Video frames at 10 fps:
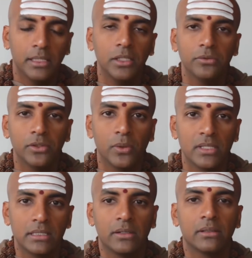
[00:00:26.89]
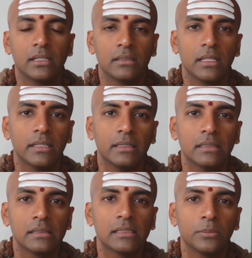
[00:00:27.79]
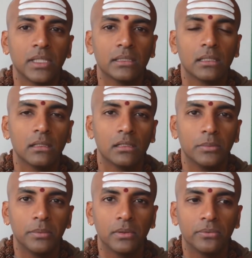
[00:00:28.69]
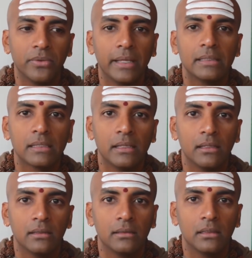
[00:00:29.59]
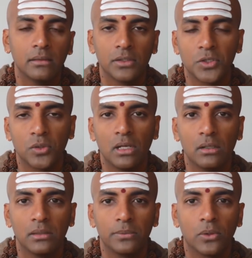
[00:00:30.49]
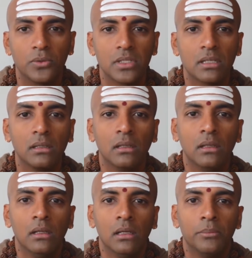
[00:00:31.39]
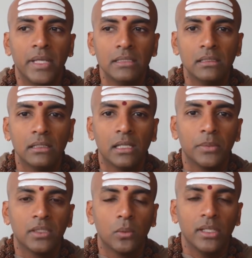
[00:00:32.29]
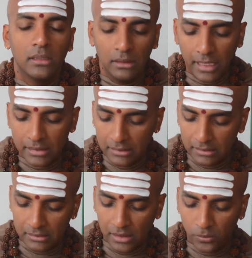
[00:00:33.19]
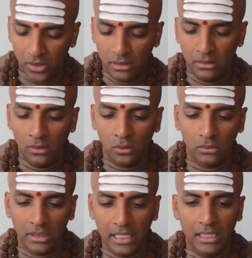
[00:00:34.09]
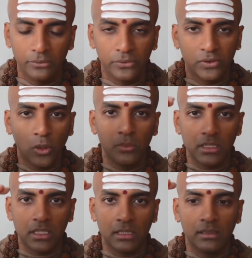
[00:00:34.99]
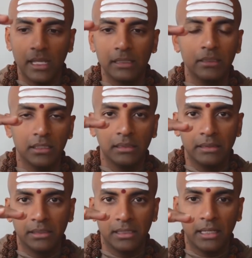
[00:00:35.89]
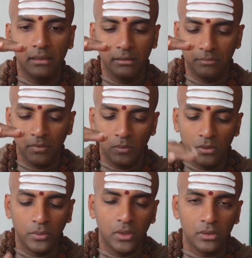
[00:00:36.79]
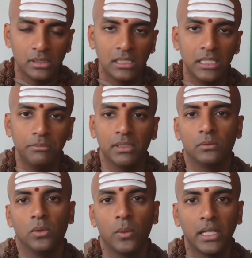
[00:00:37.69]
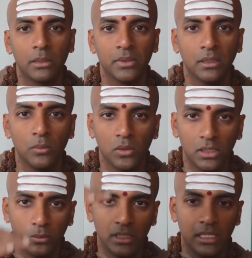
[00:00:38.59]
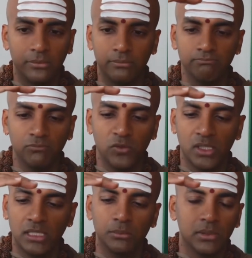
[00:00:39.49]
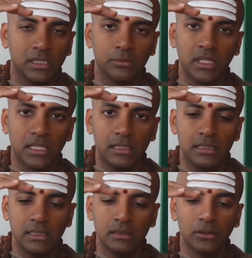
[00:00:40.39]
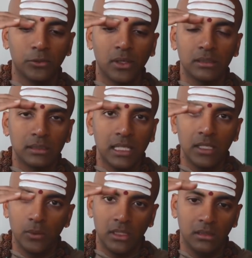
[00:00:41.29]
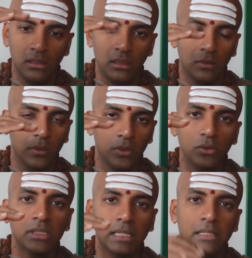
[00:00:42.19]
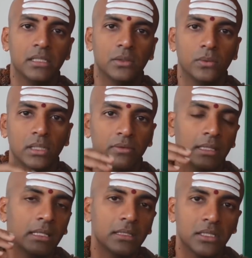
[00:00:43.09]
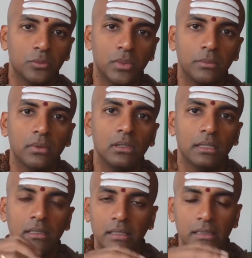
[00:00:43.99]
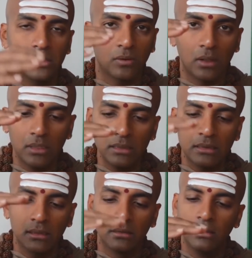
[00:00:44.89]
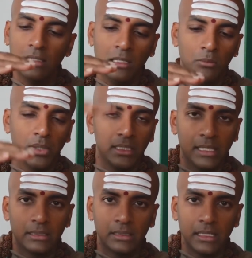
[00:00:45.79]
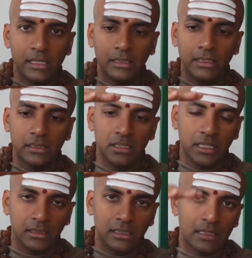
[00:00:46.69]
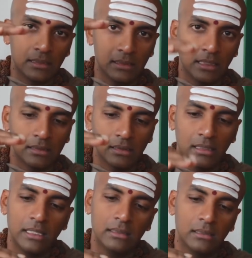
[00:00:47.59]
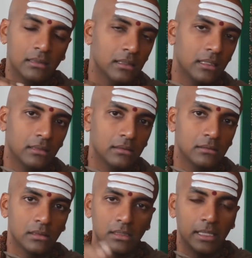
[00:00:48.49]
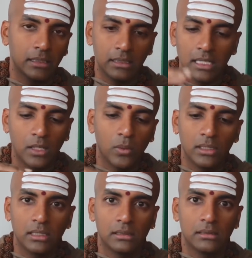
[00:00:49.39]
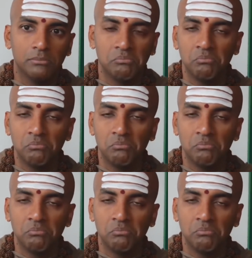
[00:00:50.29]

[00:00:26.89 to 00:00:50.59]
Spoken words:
Thank you for your question, Erica, and I think this is something that a lot of people face and are not sure how to approach. Basically, the way to look at it is that we only have so much energy each day. When we go to sleep, we wake up in the morning, we have, for example, this much energy, and throughout the day we use that energy, we give that energy to people and things around us, and by the end of the day, that energy gets less and less and less, and then till the end of the day where there's